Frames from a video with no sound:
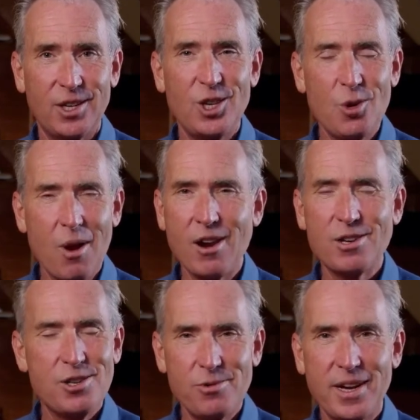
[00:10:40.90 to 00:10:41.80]
You are
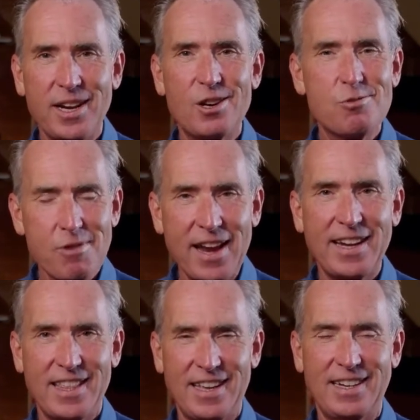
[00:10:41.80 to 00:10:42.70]
doing
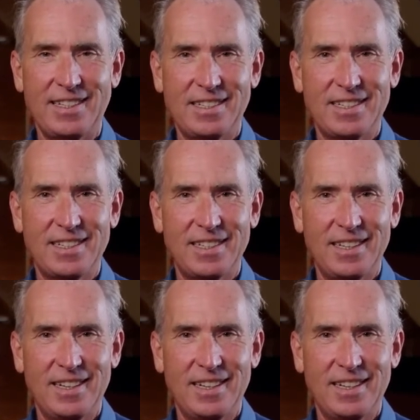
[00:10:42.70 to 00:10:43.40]
great things,